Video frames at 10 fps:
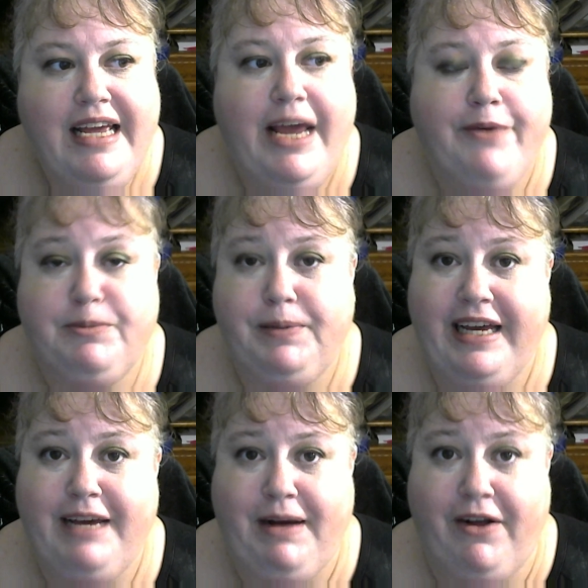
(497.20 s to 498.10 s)
it was a
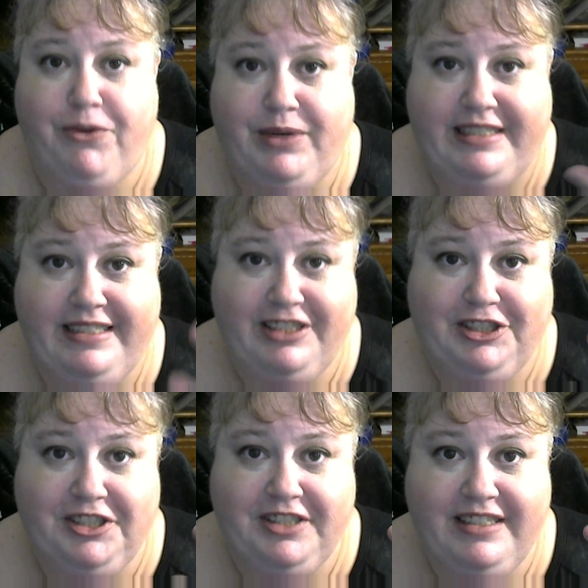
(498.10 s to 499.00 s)
play about 3
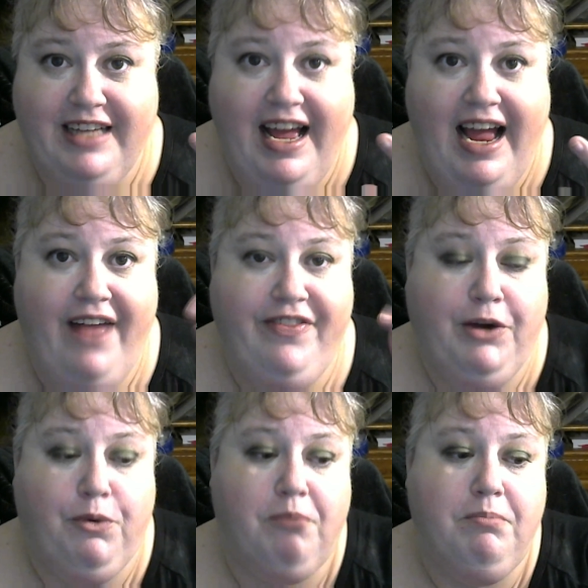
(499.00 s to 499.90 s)
sisters, and there
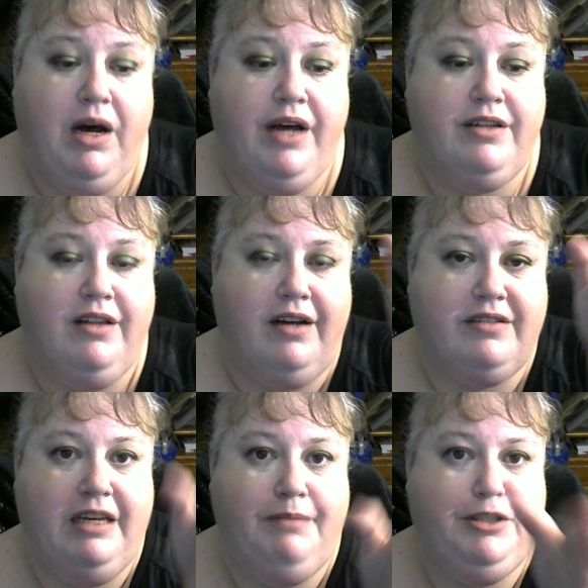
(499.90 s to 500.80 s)
were monologues
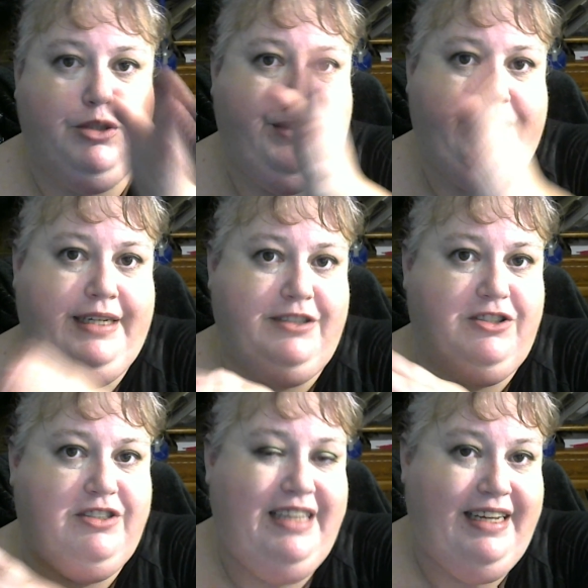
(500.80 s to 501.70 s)
in between each
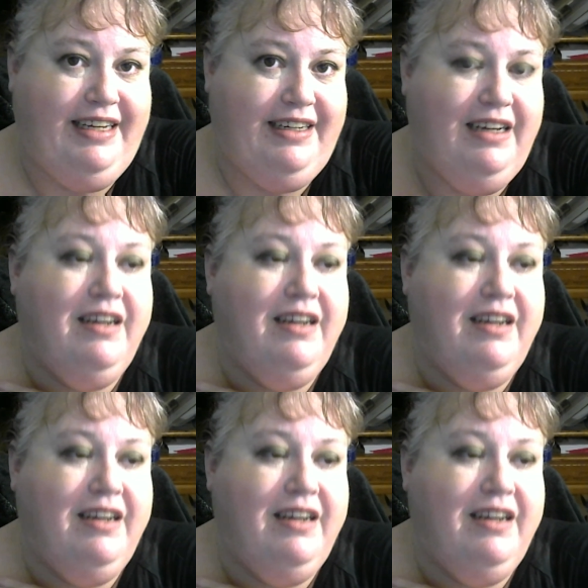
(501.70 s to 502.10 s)
scene